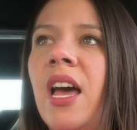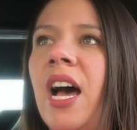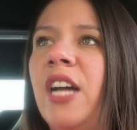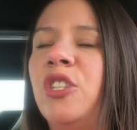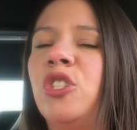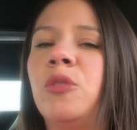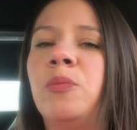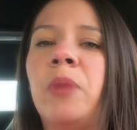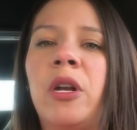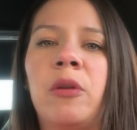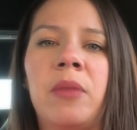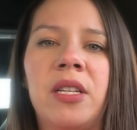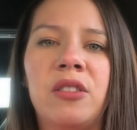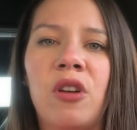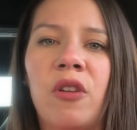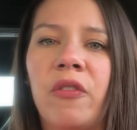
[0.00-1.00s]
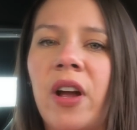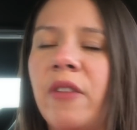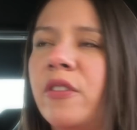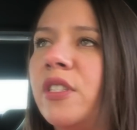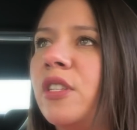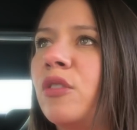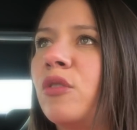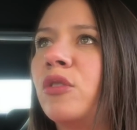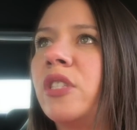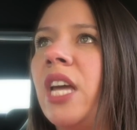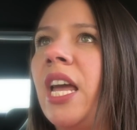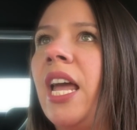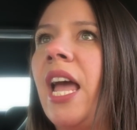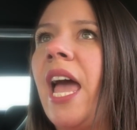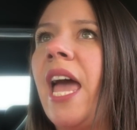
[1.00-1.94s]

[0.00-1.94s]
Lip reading: I just better myself every single day,